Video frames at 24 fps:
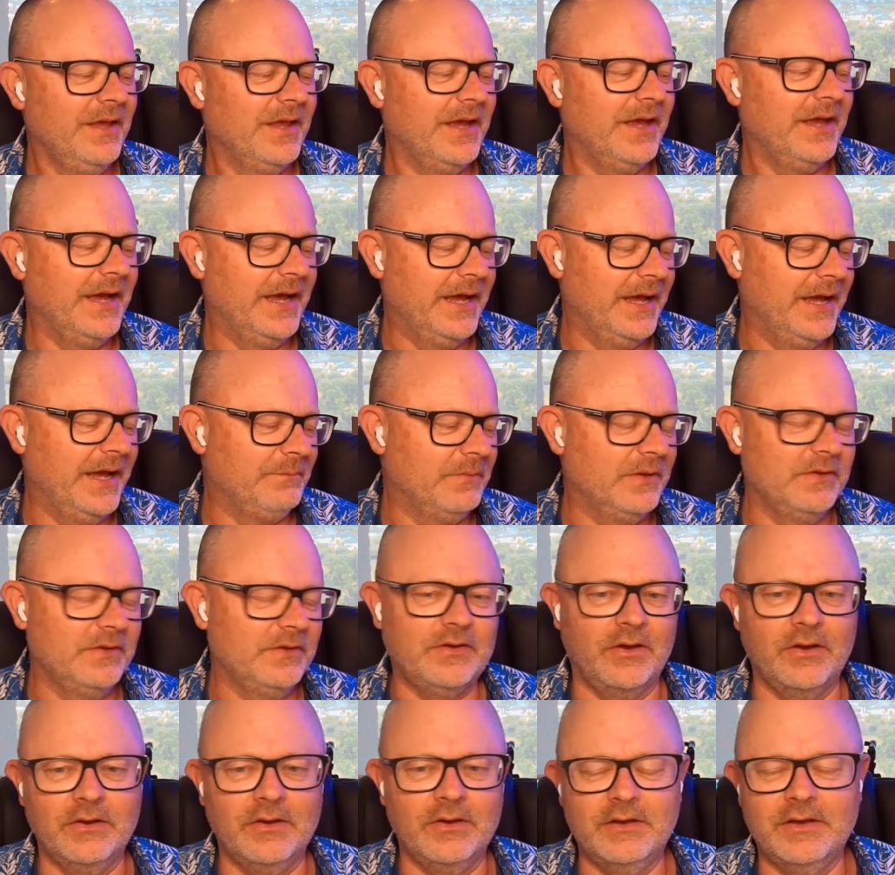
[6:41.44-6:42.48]

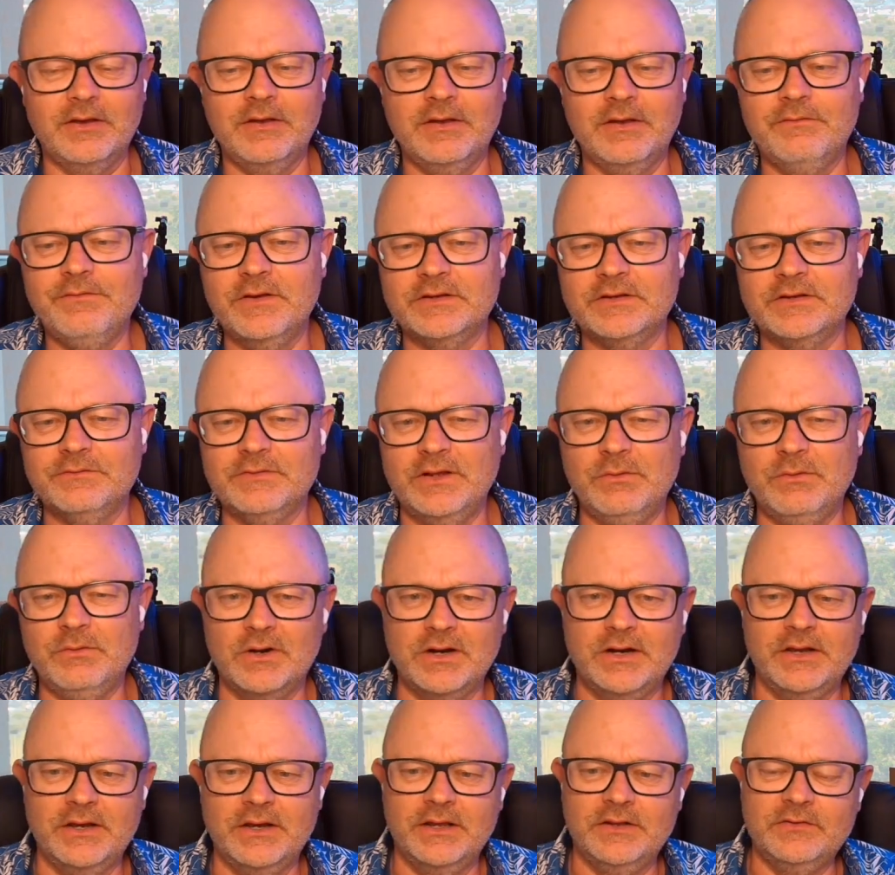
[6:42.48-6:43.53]
So effectively what
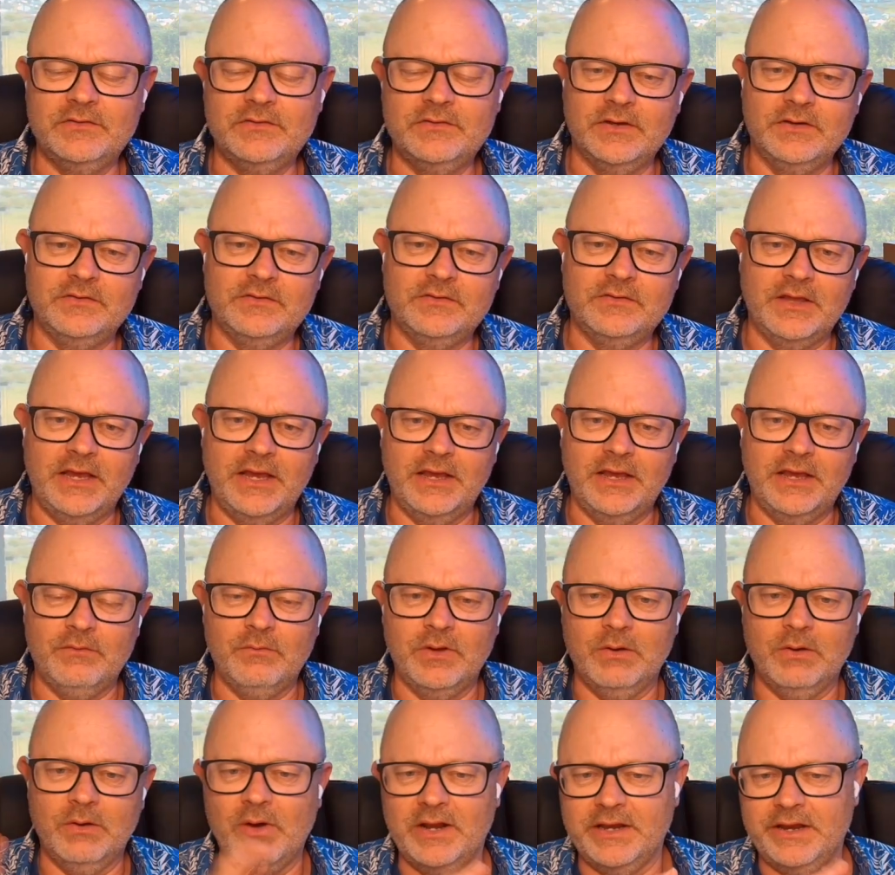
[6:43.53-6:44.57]
it is
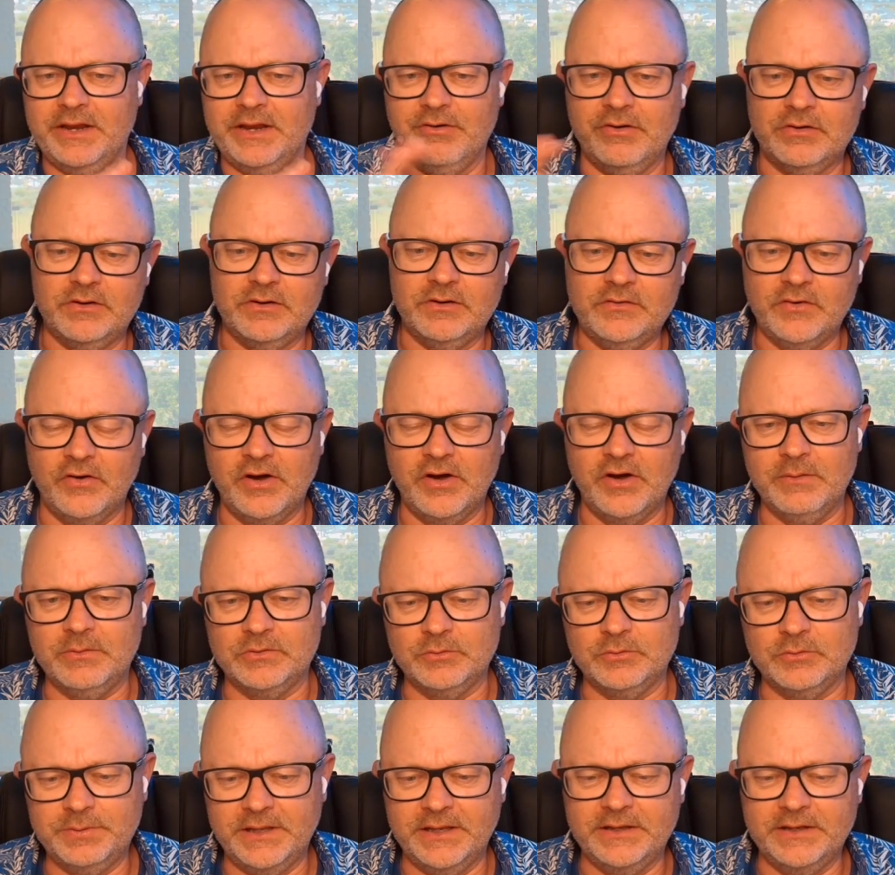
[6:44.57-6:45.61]
that one ear at a time,
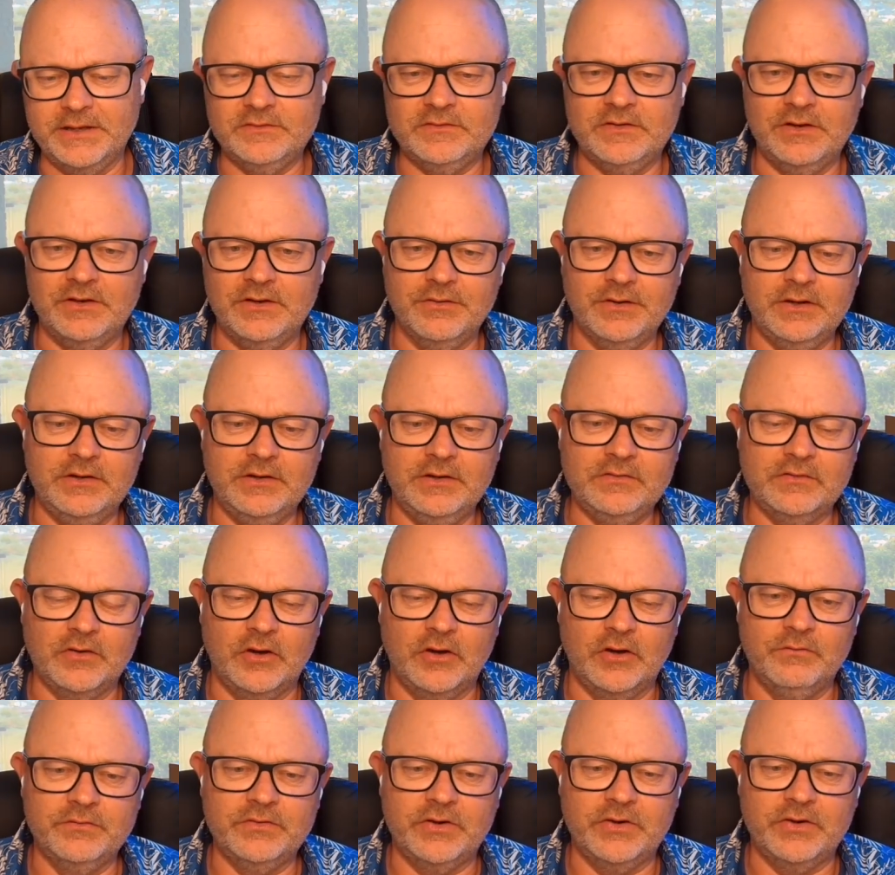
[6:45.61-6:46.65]
it'll play a series
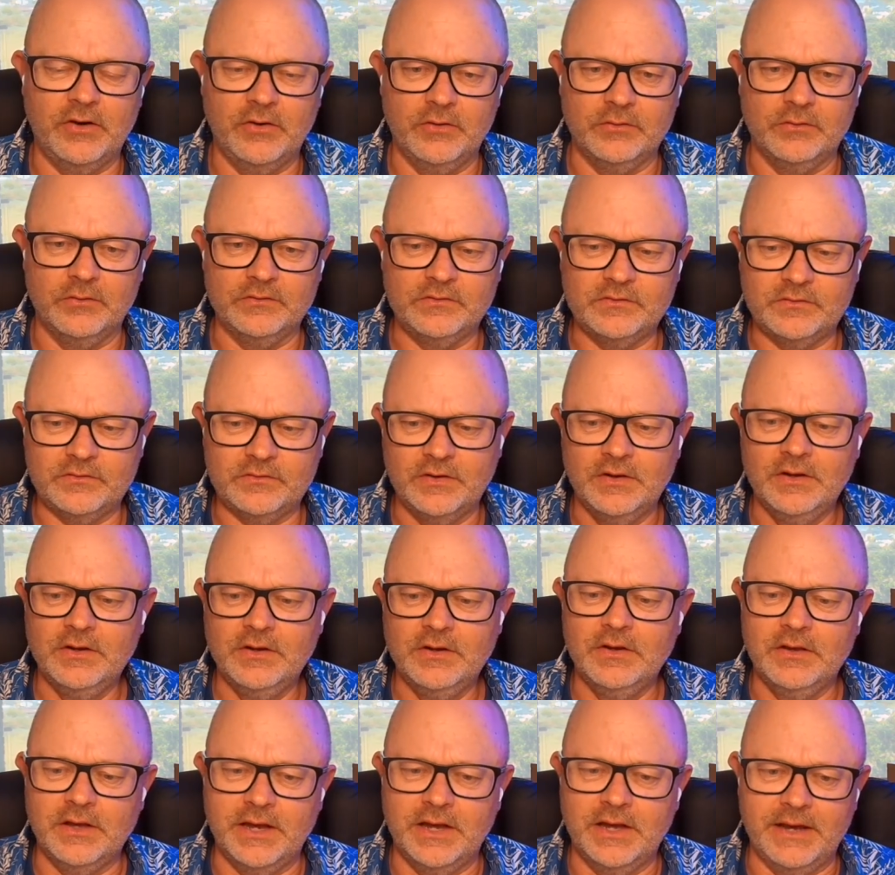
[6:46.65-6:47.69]
of tones
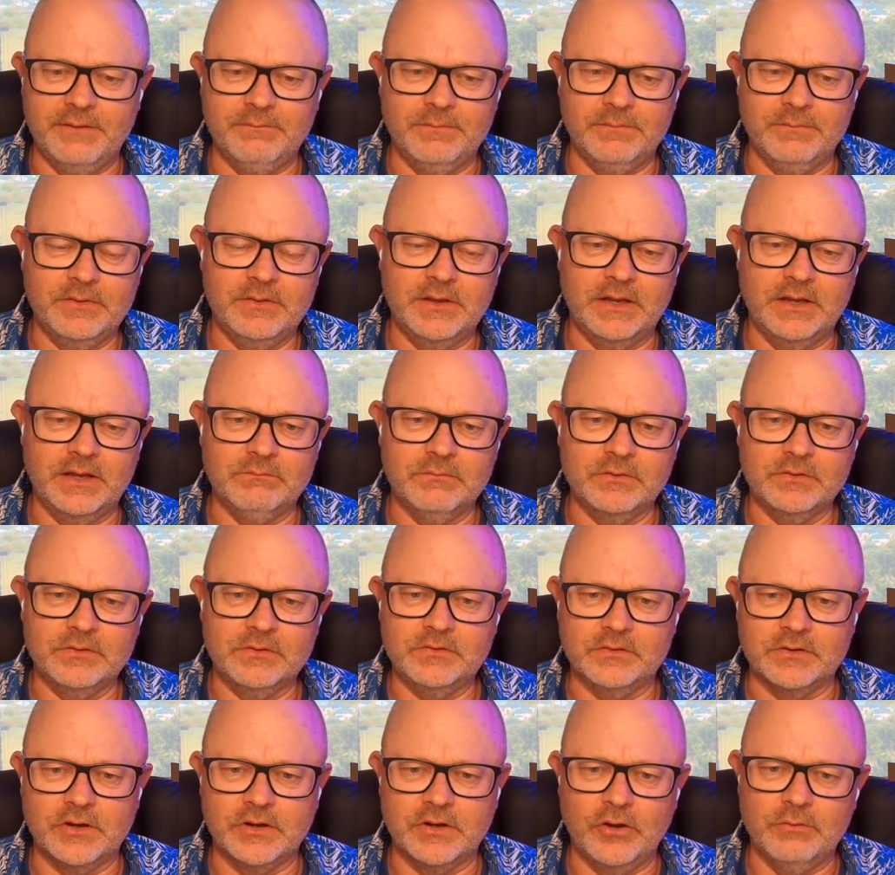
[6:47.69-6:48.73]
that
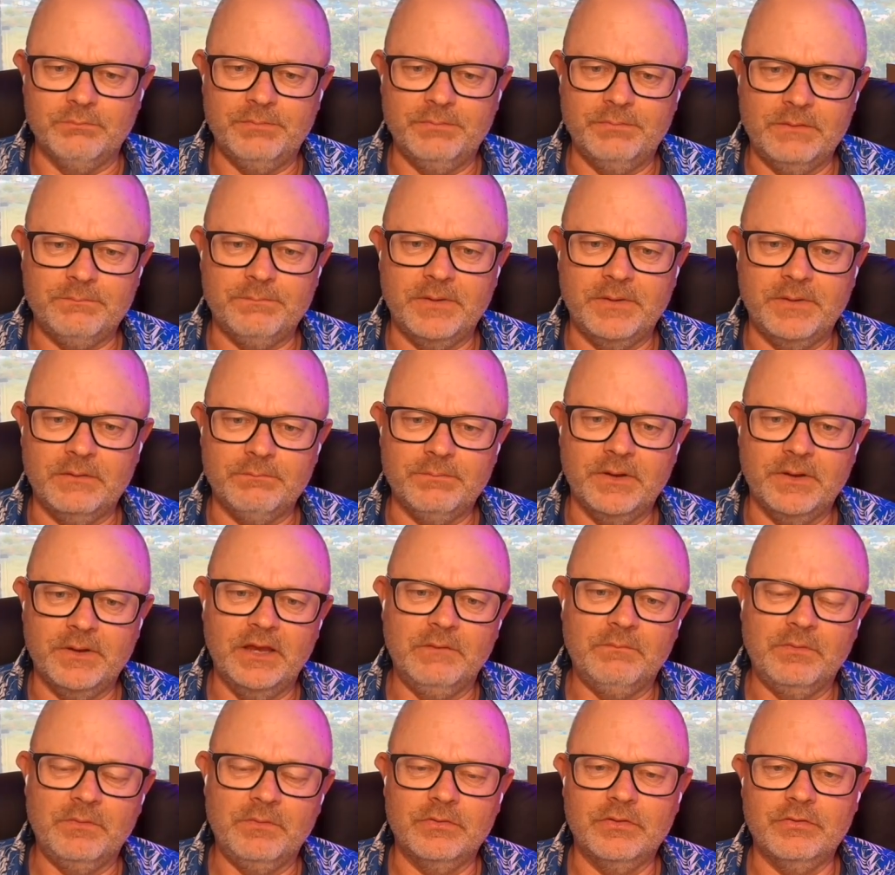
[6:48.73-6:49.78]
sort of go beep, beep,
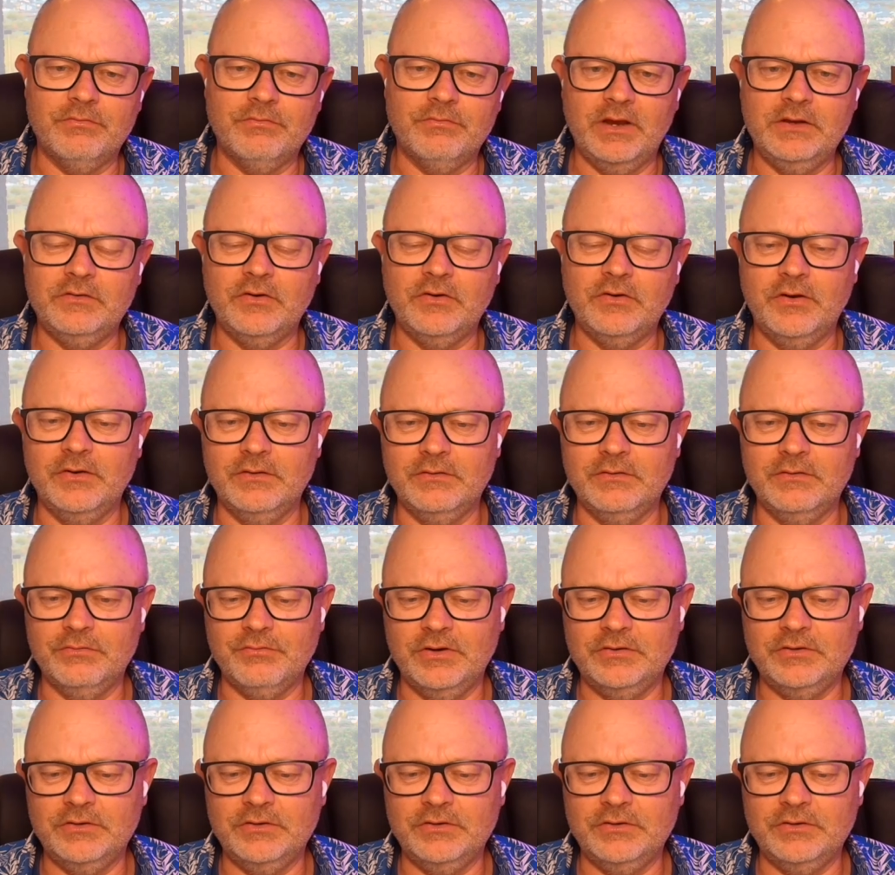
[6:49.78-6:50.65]
beep, three times